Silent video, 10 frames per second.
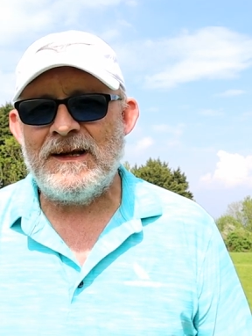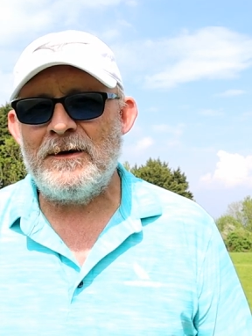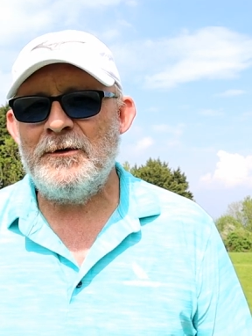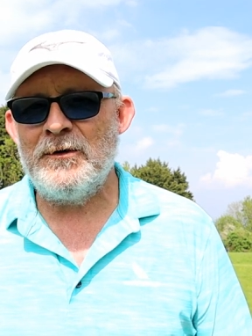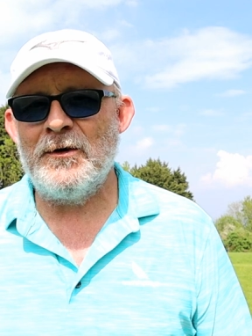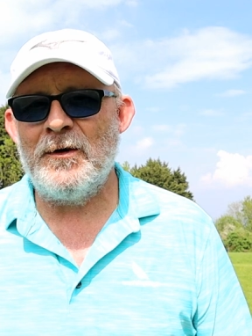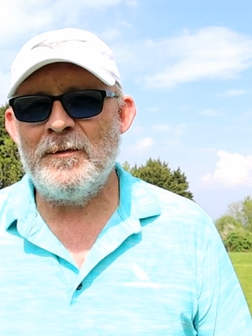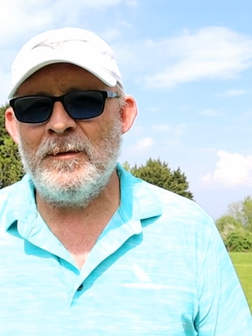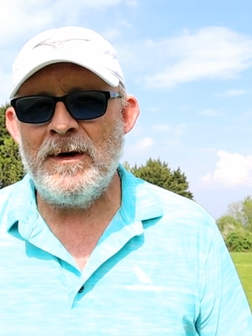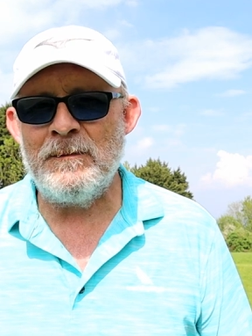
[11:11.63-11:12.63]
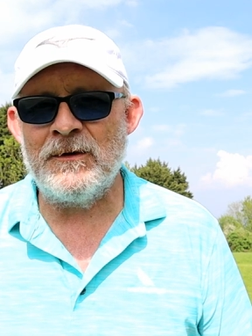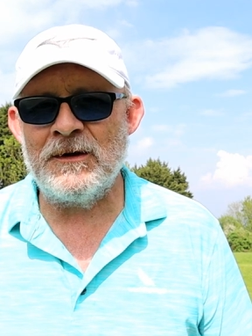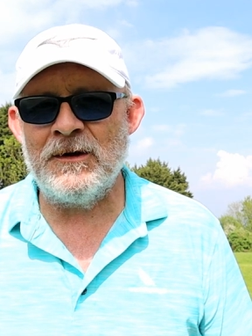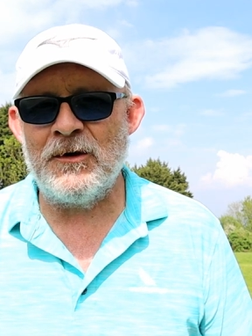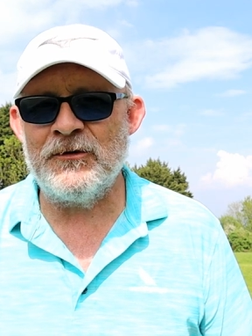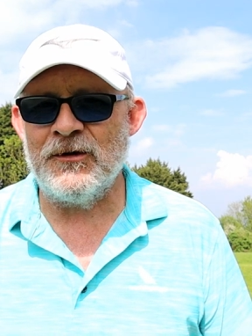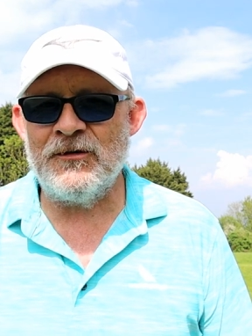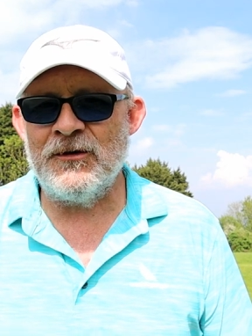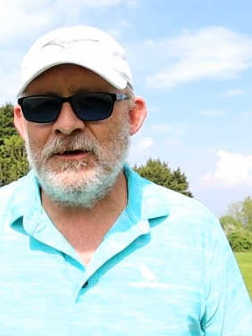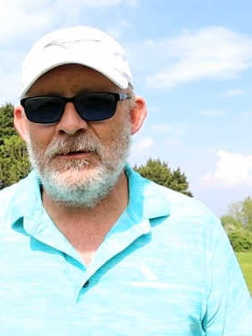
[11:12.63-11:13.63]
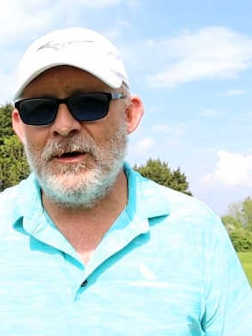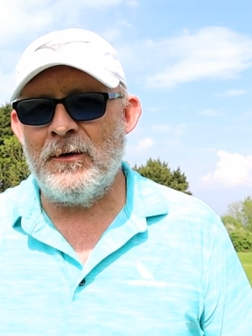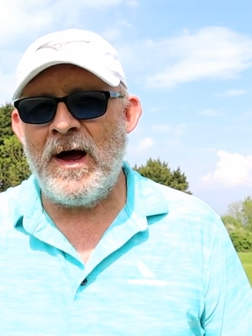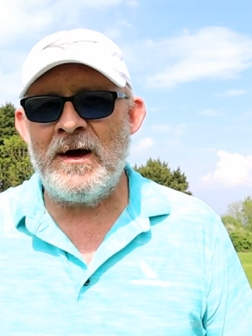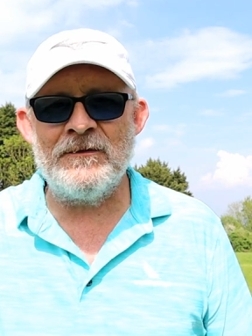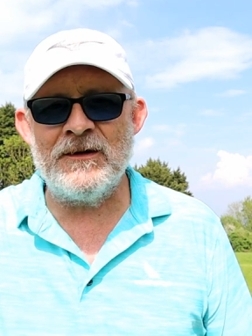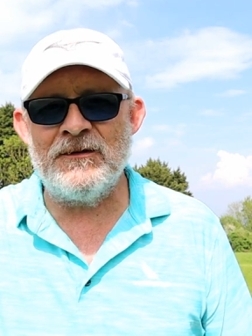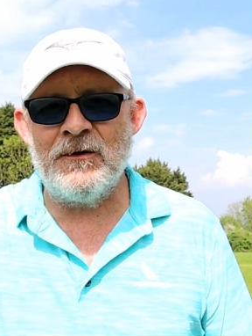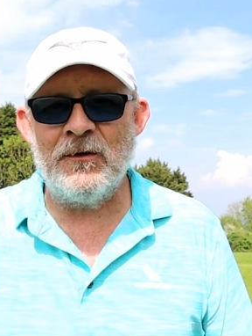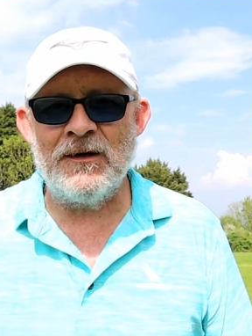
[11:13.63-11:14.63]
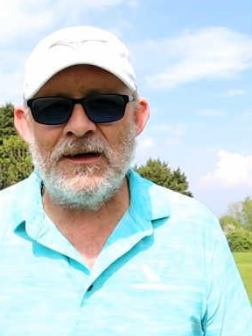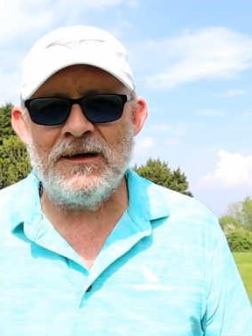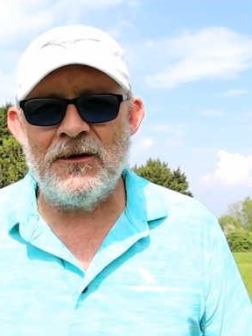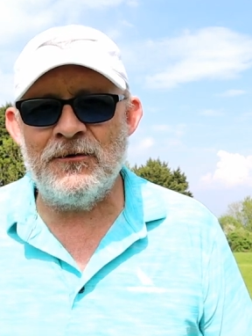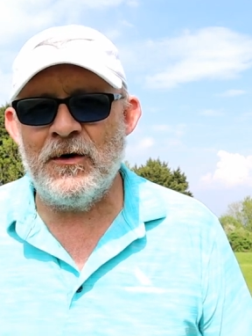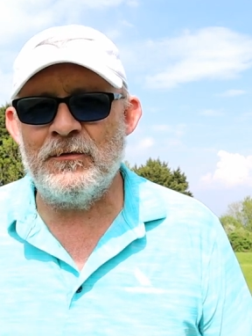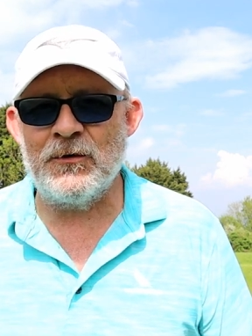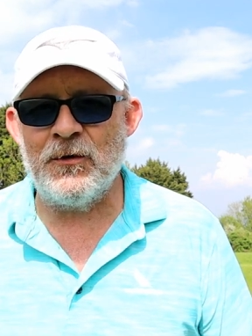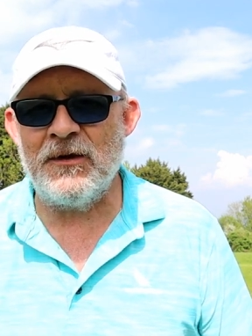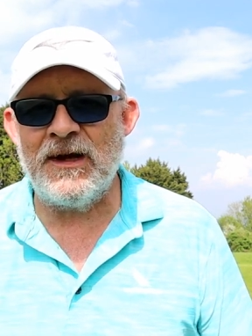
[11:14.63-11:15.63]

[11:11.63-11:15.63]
Now you're not a member at Gloucester so you don't have this dog leg left over all